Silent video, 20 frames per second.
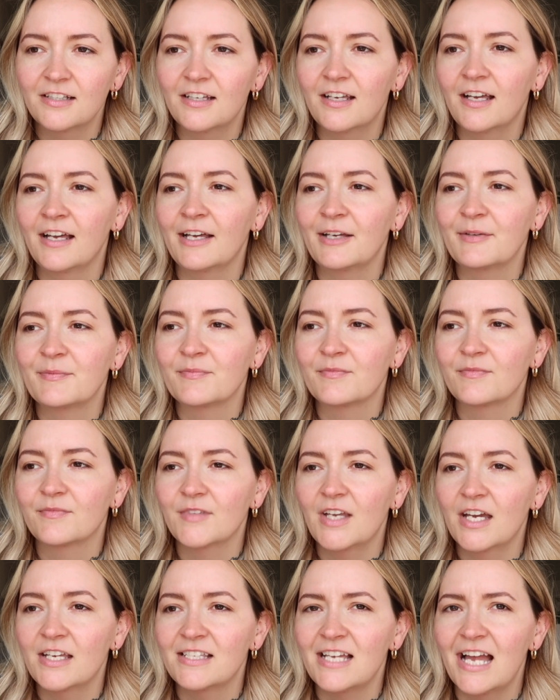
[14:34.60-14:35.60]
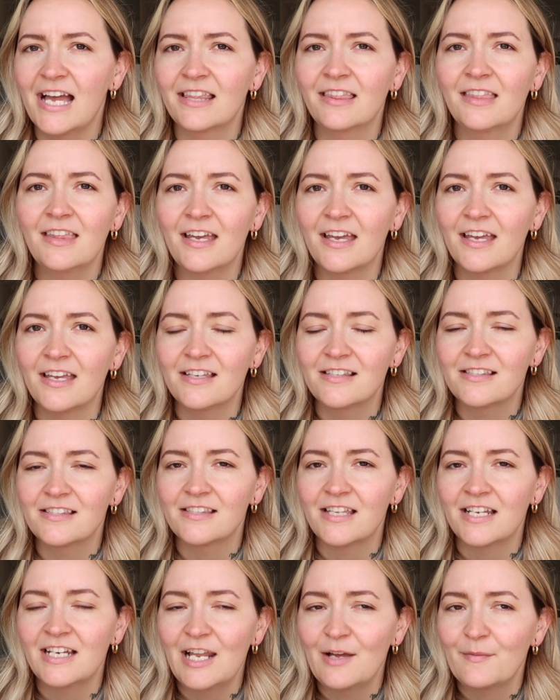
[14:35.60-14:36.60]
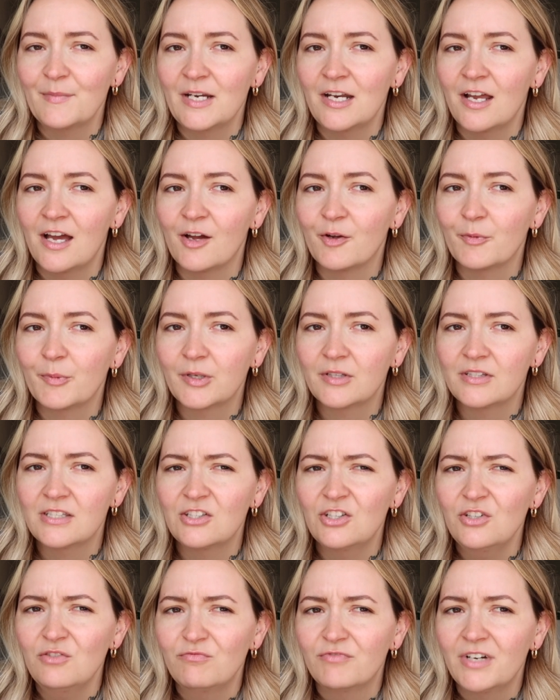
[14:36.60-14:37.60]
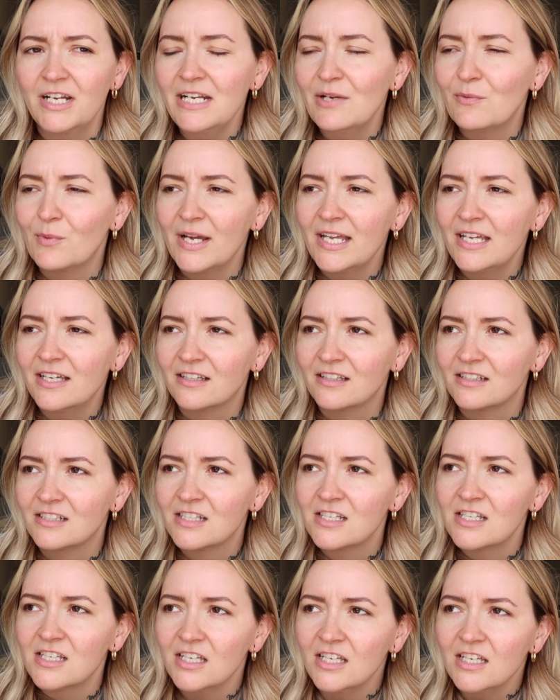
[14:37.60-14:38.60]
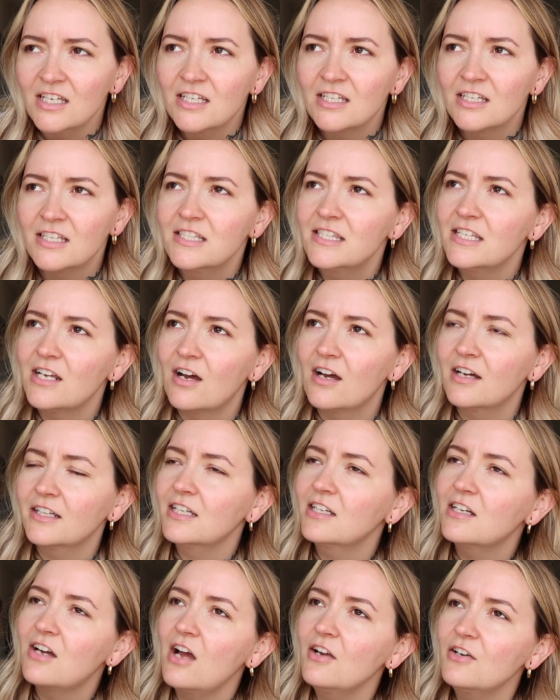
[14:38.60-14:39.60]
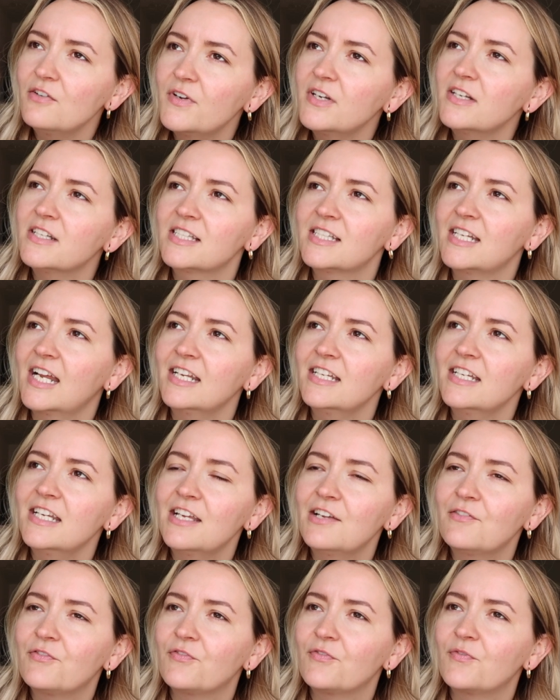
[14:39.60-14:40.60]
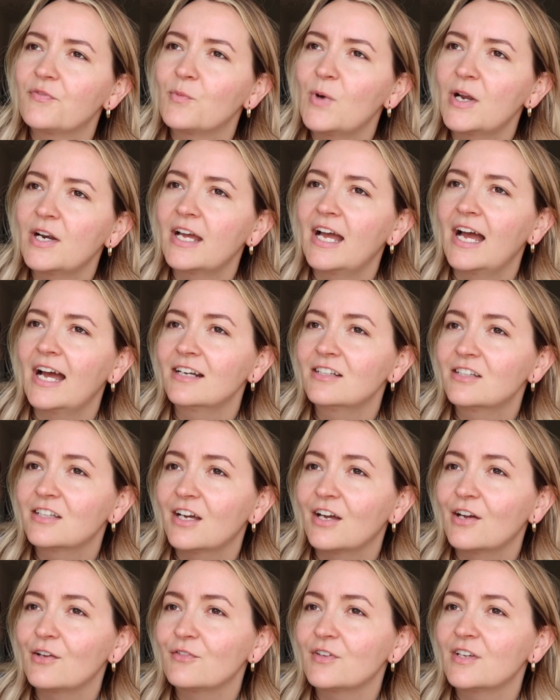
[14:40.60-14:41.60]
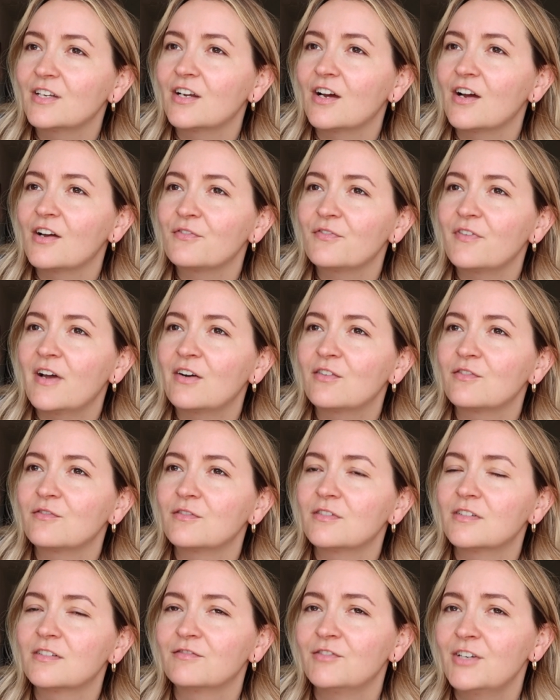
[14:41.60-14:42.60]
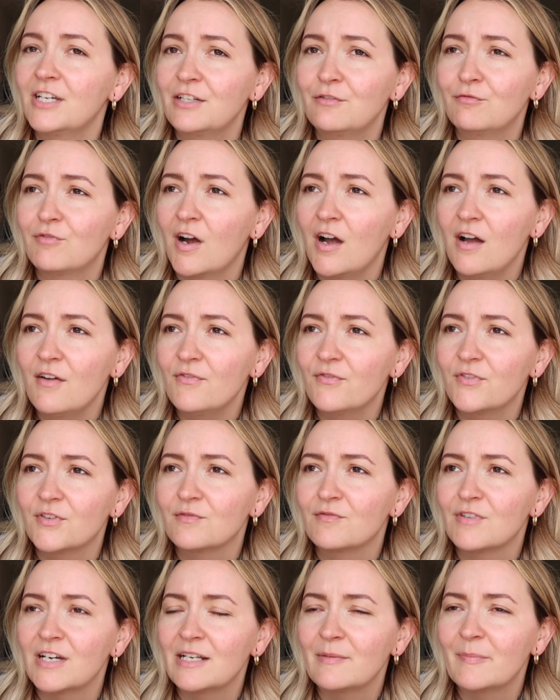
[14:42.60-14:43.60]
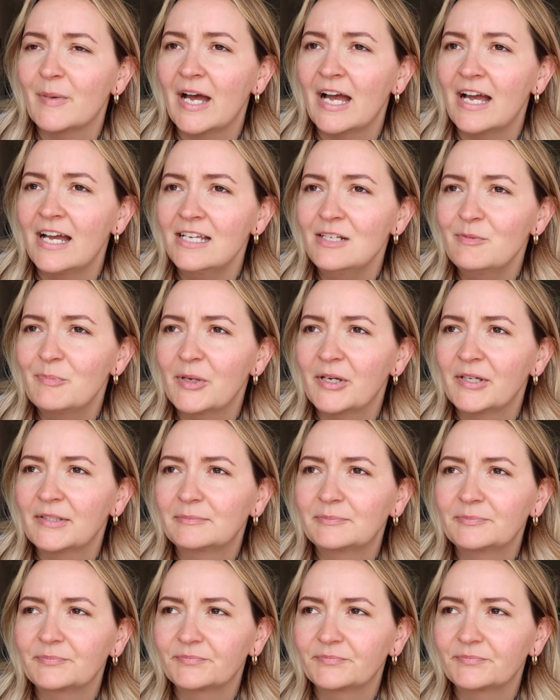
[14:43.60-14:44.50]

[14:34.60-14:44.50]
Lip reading: has had this, then let me know, because it's just really weird. I could kind of understand it if when I had COVID I felt really rough and really bad, but